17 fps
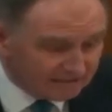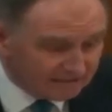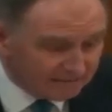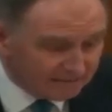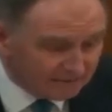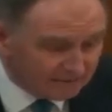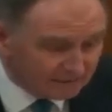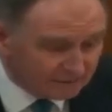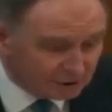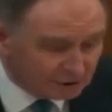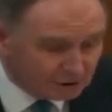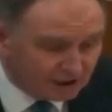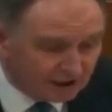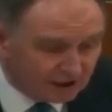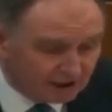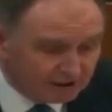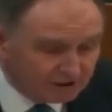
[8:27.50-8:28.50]

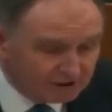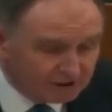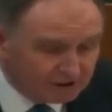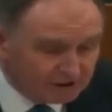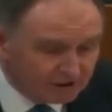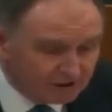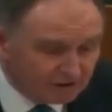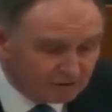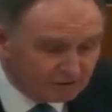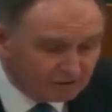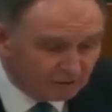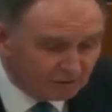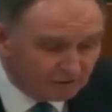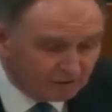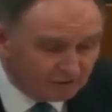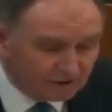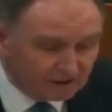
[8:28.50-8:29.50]
Secondly, the trial
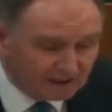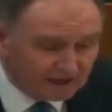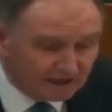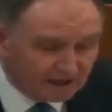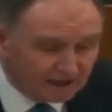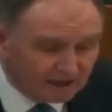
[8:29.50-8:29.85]
continued